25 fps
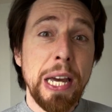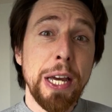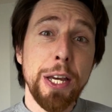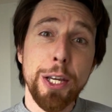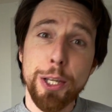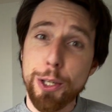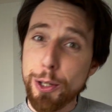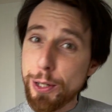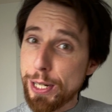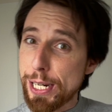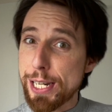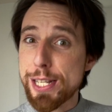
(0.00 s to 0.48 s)

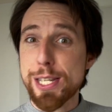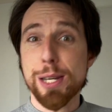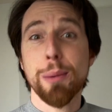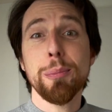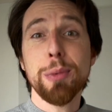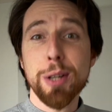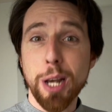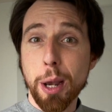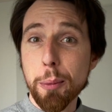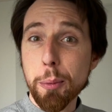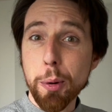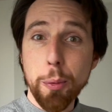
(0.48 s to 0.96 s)
you need some
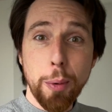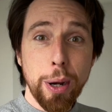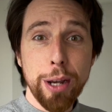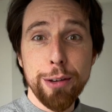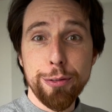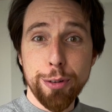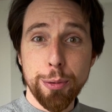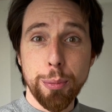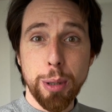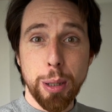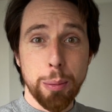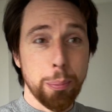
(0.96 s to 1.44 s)
time away
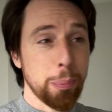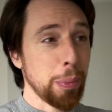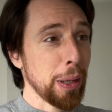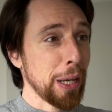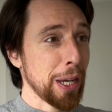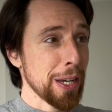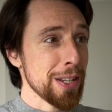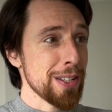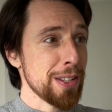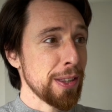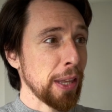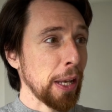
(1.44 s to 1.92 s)
from it,
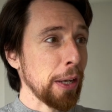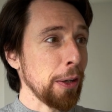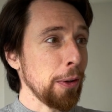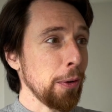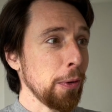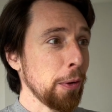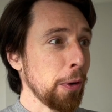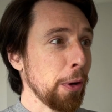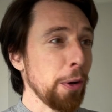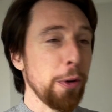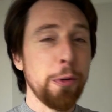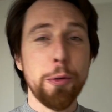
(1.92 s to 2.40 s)
because then you
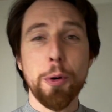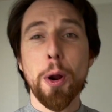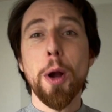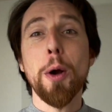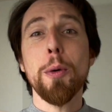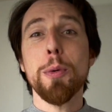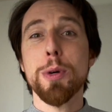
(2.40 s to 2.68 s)
can grow